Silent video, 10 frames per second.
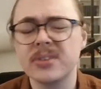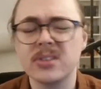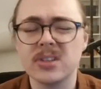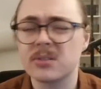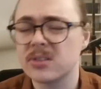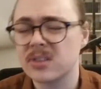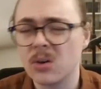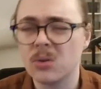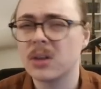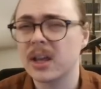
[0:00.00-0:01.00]
just because the
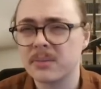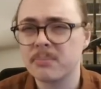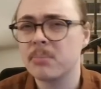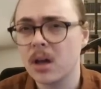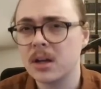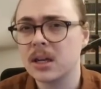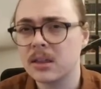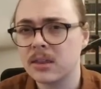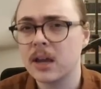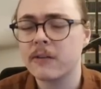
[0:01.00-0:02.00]
whole like burning
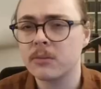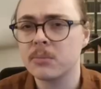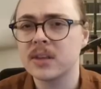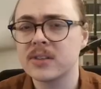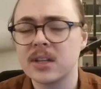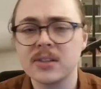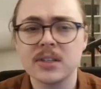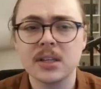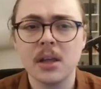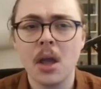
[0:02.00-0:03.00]
thing from the
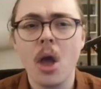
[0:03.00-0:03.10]
Ascendancy.